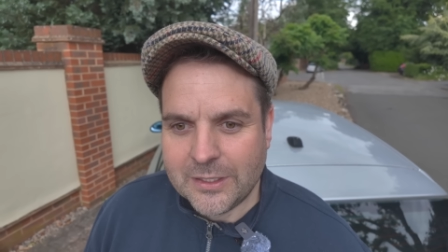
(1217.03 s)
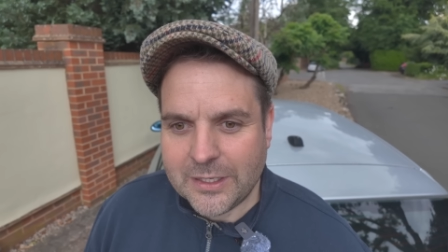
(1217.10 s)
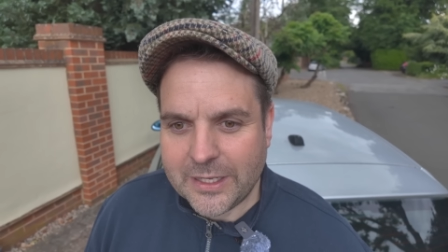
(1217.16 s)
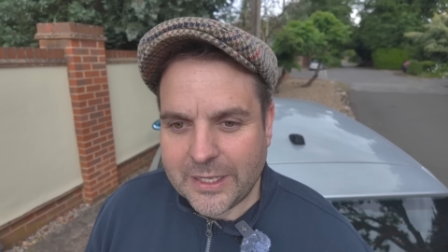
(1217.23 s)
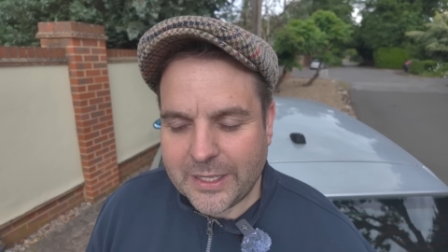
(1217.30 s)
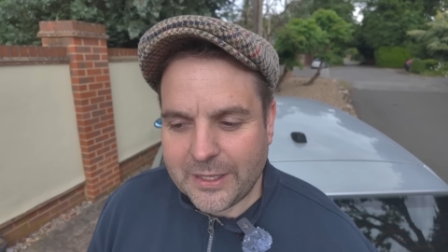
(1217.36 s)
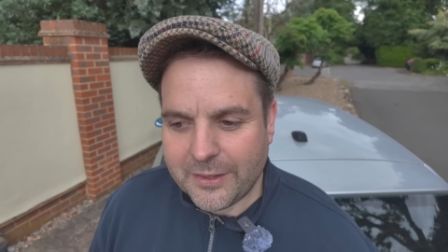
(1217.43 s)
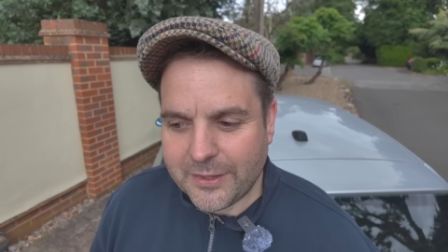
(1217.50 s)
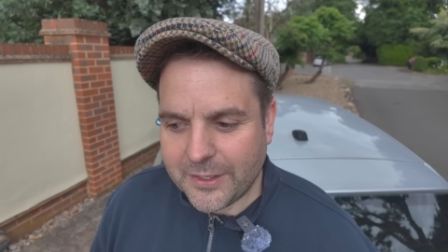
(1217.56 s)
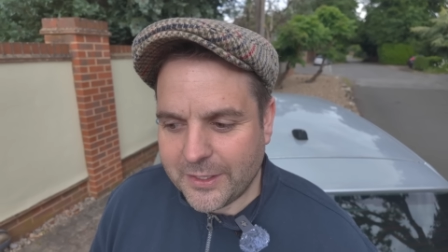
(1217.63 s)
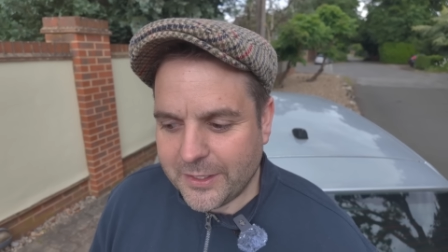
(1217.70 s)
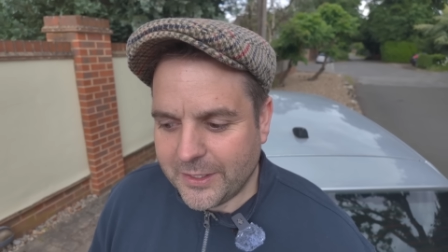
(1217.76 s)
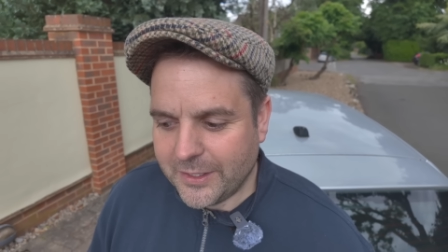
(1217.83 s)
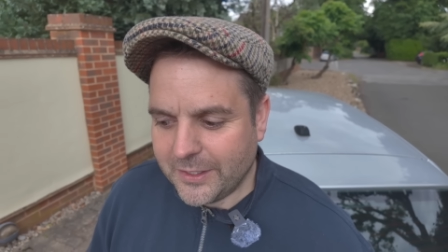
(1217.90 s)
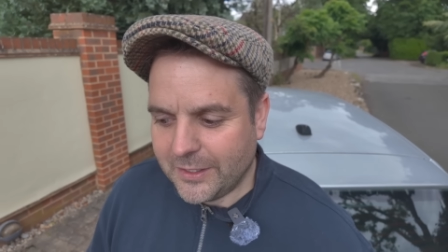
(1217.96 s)
uh,
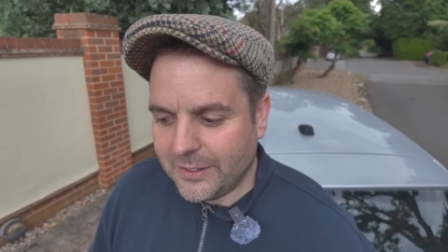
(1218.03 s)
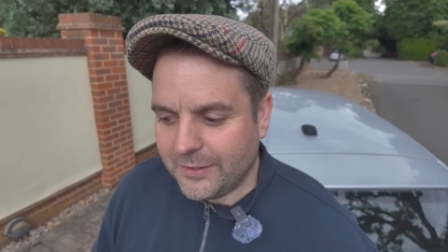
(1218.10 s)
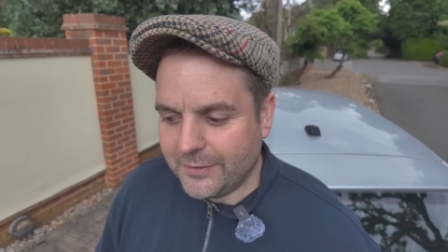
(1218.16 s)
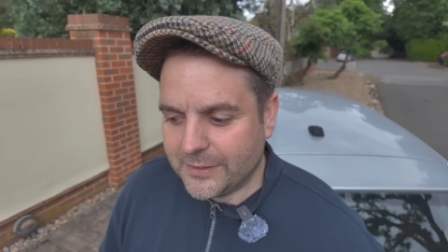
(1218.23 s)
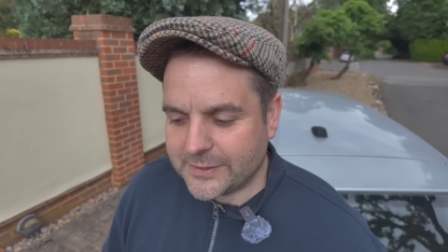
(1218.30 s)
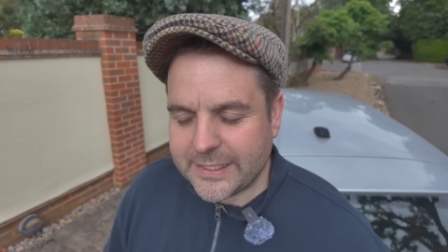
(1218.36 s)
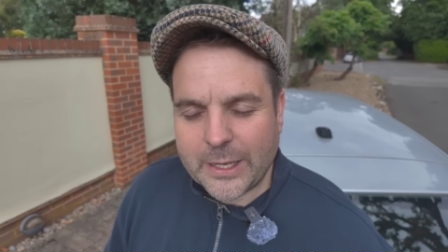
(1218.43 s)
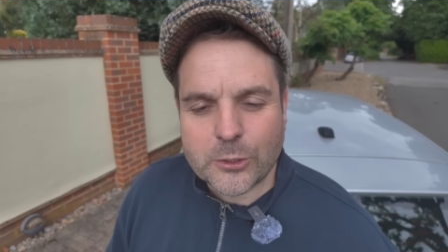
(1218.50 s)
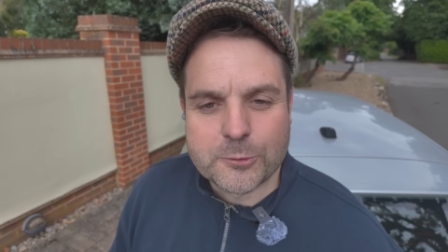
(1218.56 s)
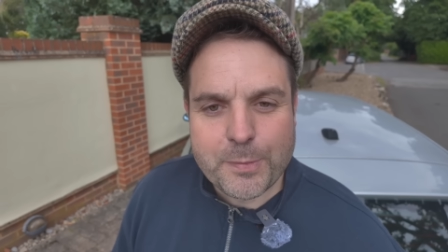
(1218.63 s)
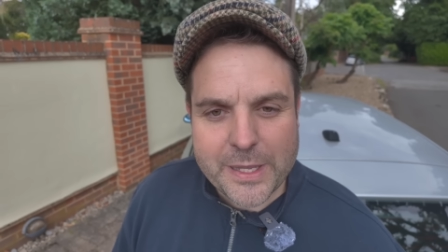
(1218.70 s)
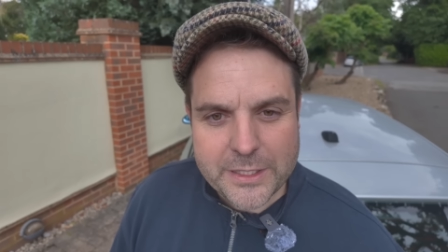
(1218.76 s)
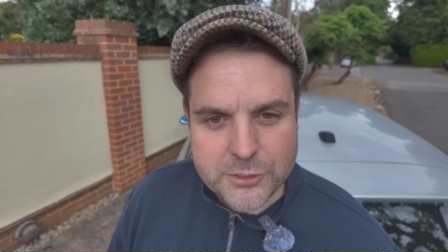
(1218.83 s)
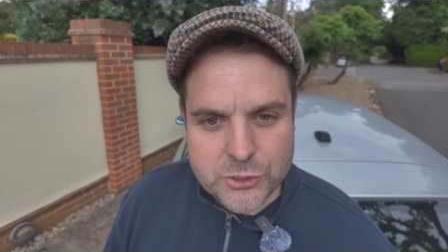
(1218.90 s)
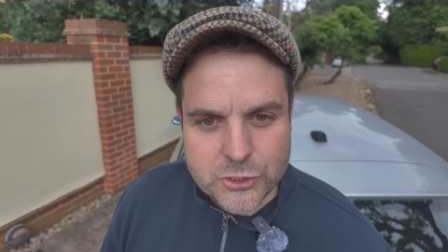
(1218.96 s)
the, the sales
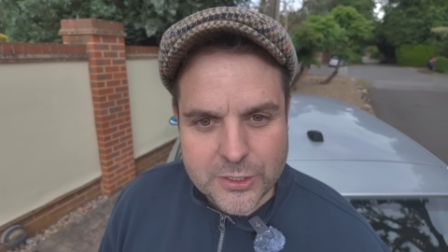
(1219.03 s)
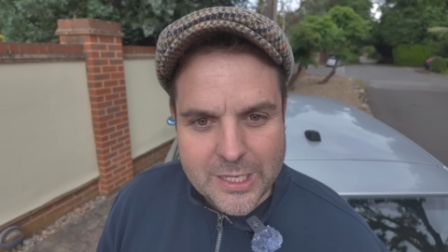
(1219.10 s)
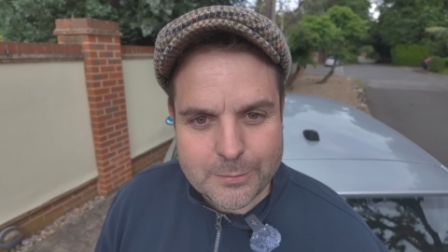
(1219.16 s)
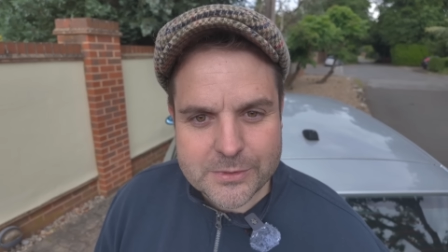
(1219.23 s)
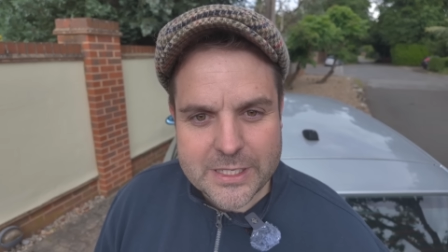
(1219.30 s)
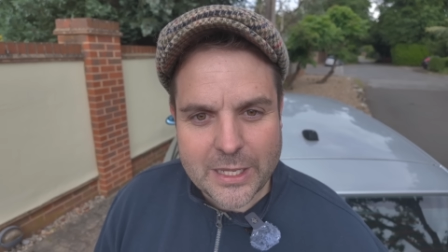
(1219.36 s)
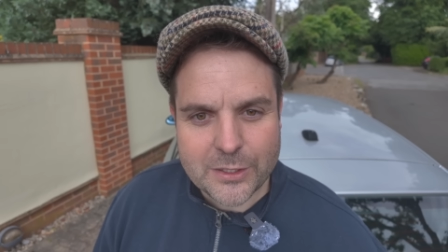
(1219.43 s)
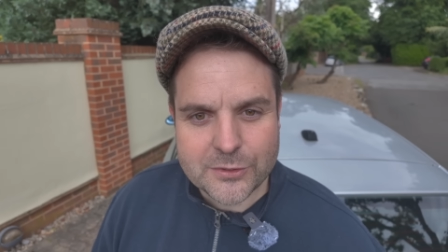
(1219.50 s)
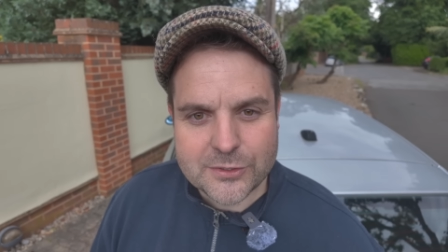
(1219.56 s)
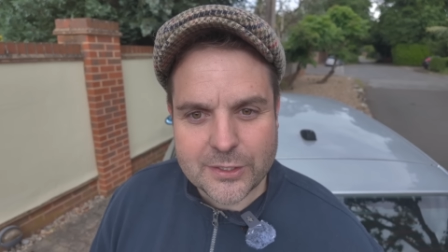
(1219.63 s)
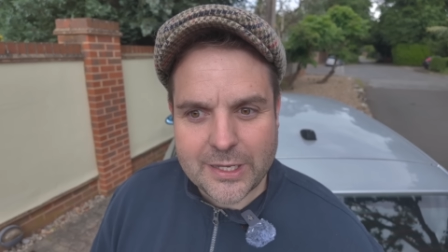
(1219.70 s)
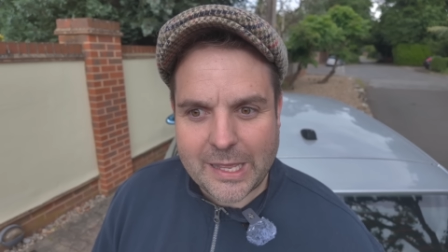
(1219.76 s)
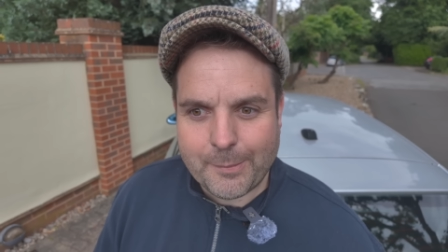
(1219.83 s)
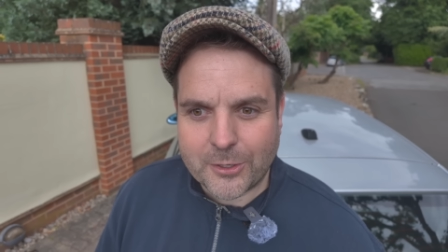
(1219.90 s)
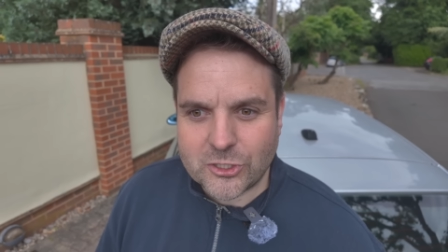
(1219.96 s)
pitch comes down
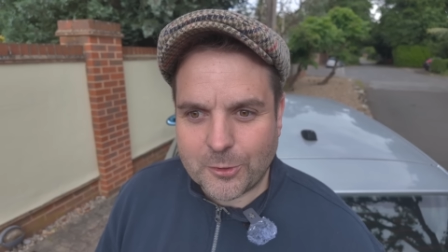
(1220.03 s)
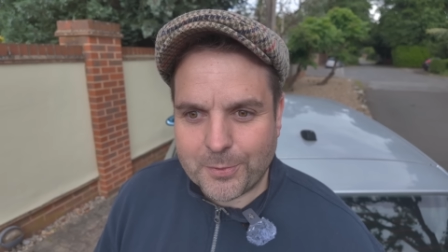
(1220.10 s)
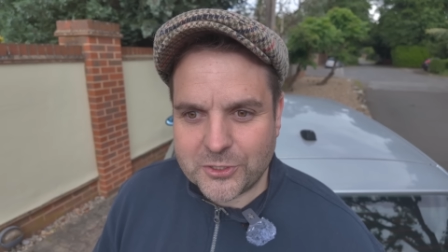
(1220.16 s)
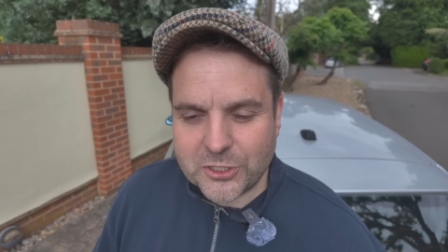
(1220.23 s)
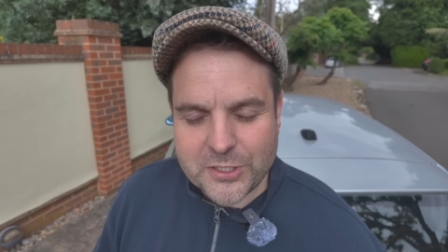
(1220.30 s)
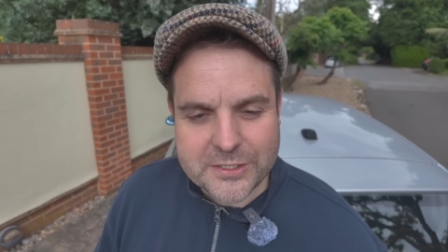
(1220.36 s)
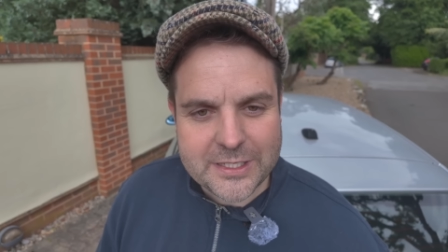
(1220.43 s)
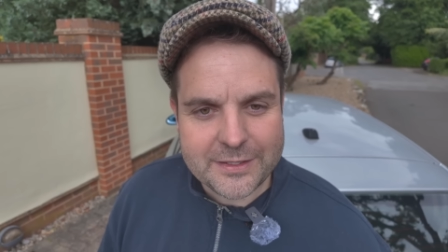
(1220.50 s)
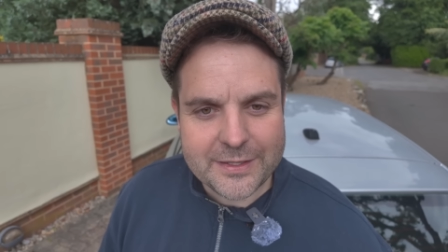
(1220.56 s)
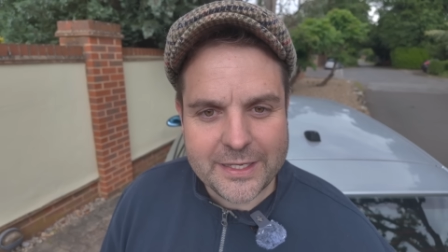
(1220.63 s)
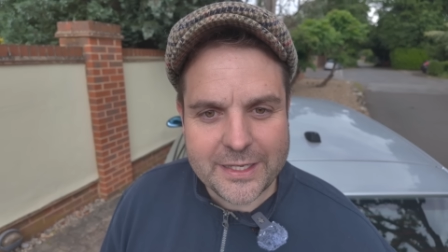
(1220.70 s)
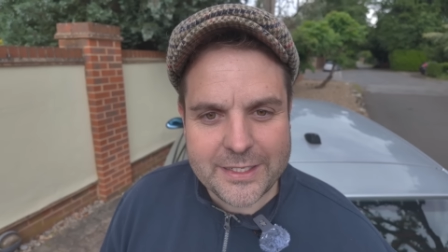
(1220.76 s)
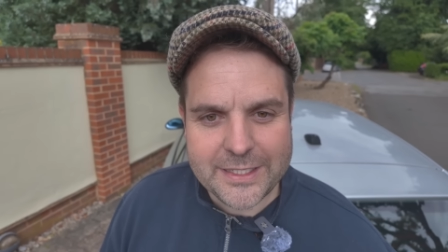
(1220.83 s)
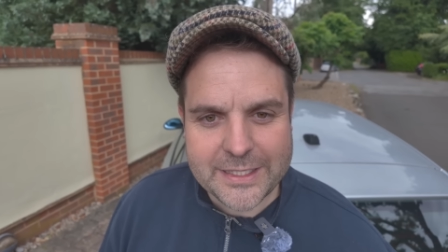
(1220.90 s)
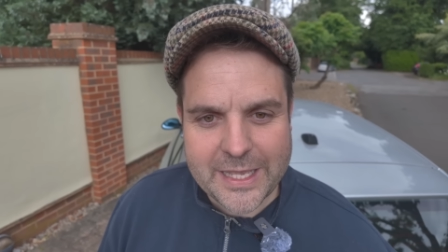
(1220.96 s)
to how much opportunity they're
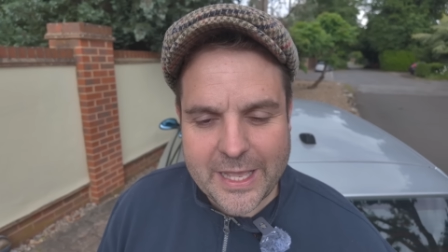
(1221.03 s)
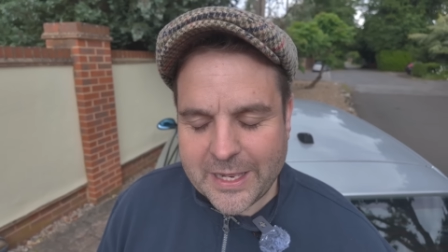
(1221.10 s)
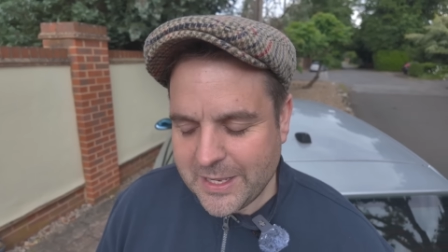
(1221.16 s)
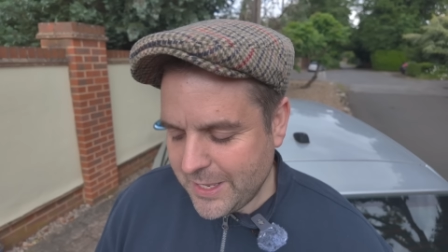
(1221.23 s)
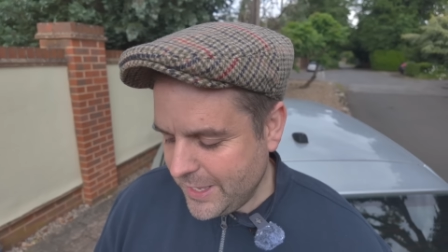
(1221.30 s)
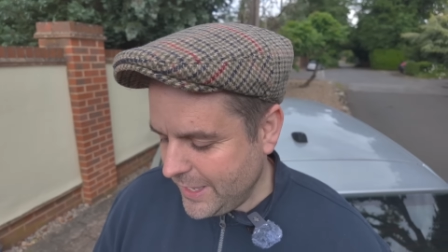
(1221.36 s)
going to get,